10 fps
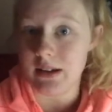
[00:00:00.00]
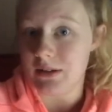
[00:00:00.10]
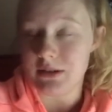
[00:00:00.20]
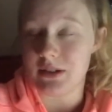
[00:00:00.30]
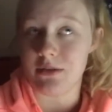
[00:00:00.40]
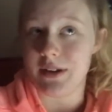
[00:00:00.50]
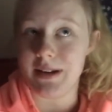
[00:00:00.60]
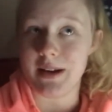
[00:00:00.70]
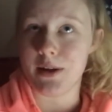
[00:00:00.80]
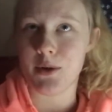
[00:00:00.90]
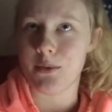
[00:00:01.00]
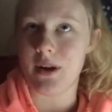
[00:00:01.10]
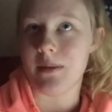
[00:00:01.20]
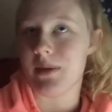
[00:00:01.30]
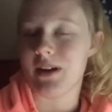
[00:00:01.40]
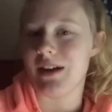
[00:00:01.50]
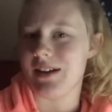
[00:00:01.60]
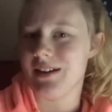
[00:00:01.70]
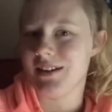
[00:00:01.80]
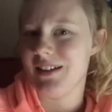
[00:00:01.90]
I honestly thought I did. I don't know why, but
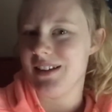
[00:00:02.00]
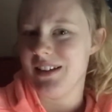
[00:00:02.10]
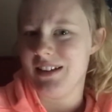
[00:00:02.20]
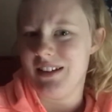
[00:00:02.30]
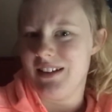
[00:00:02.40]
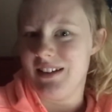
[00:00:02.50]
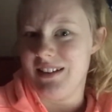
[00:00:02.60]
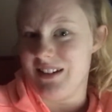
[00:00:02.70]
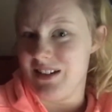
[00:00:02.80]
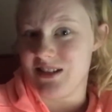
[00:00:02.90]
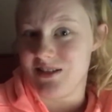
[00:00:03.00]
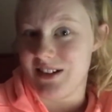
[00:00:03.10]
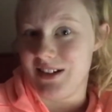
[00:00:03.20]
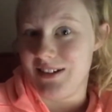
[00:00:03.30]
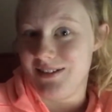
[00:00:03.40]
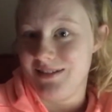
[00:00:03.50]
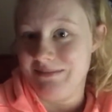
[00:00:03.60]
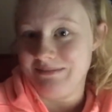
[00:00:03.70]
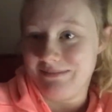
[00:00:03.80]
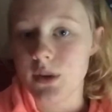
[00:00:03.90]
I just thought I did.
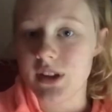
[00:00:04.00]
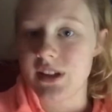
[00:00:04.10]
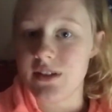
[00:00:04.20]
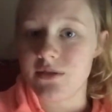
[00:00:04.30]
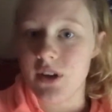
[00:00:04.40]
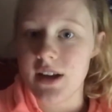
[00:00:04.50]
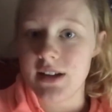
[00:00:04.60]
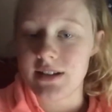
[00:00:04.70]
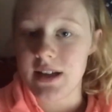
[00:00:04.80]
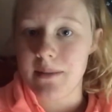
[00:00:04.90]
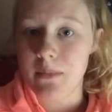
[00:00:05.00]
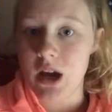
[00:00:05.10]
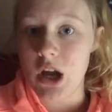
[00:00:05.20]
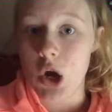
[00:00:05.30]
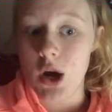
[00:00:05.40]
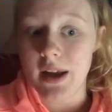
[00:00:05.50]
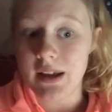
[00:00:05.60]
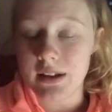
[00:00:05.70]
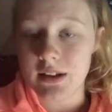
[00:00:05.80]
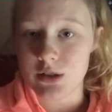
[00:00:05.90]
What they did find is that my
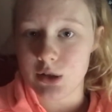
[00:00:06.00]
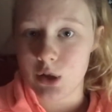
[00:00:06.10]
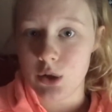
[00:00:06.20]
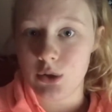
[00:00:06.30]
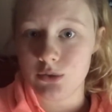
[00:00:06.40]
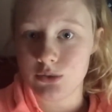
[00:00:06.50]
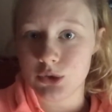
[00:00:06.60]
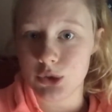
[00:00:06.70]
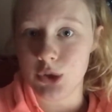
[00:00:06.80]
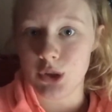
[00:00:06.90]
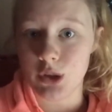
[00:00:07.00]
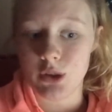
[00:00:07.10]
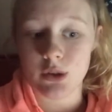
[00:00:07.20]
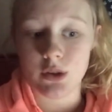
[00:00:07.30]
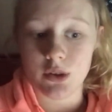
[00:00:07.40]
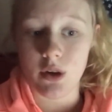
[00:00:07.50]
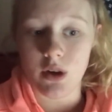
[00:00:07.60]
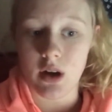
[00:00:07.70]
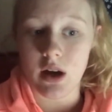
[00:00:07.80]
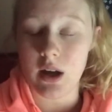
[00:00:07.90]
iron is low, so
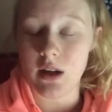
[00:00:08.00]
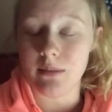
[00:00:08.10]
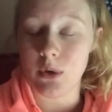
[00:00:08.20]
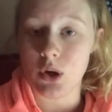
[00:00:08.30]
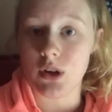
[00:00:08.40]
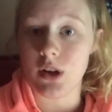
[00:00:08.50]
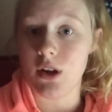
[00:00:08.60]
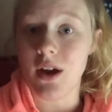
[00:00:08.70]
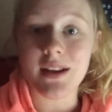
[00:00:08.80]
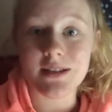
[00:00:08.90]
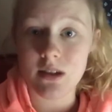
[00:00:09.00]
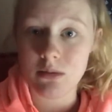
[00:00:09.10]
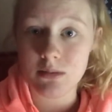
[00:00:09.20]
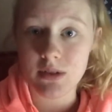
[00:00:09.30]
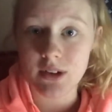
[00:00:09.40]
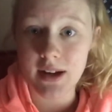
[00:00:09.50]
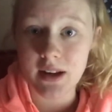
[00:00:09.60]
I am on an iron supplement right